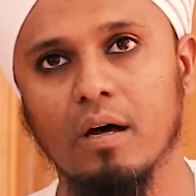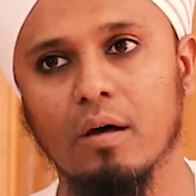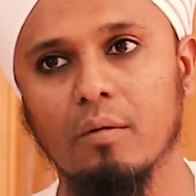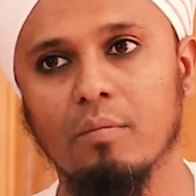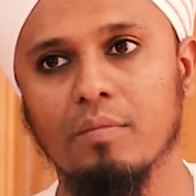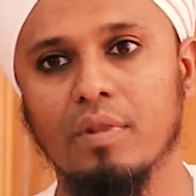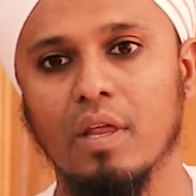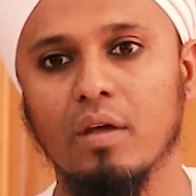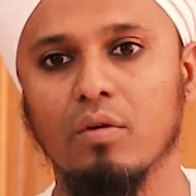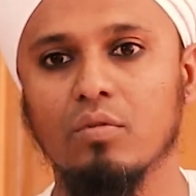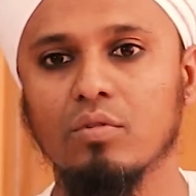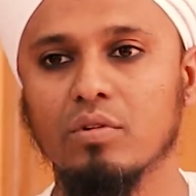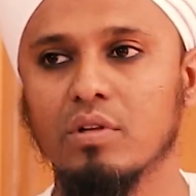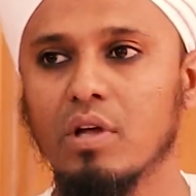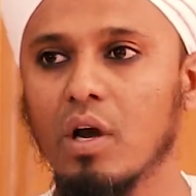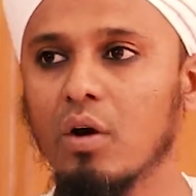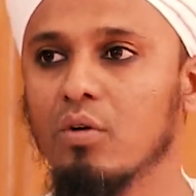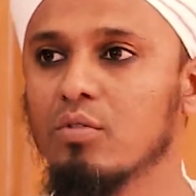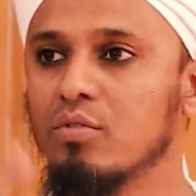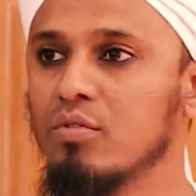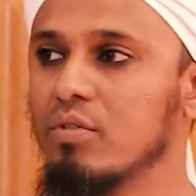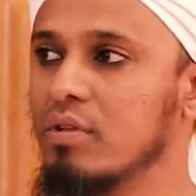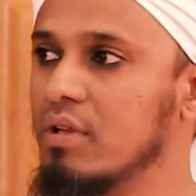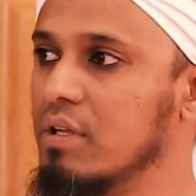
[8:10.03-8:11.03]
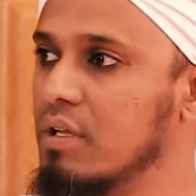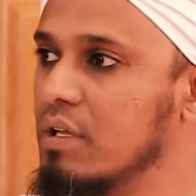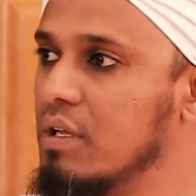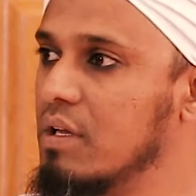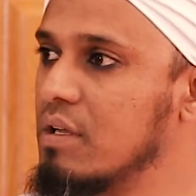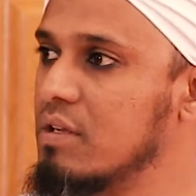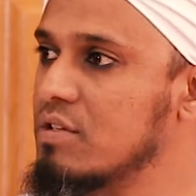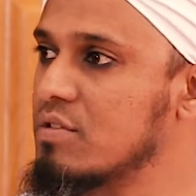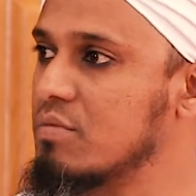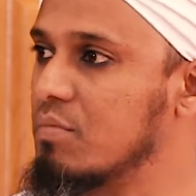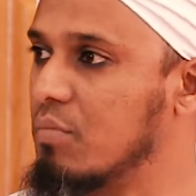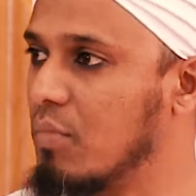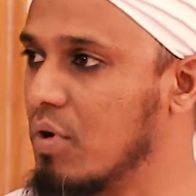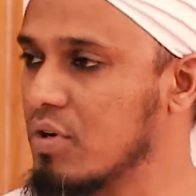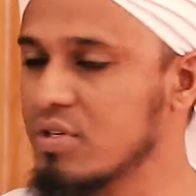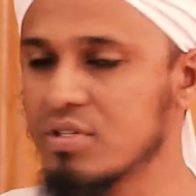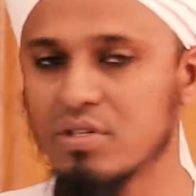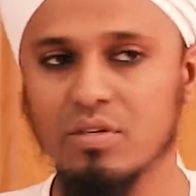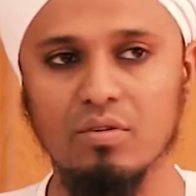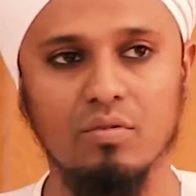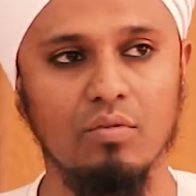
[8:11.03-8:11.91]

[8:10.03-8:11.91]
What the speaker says: they would go to the nearest mosque,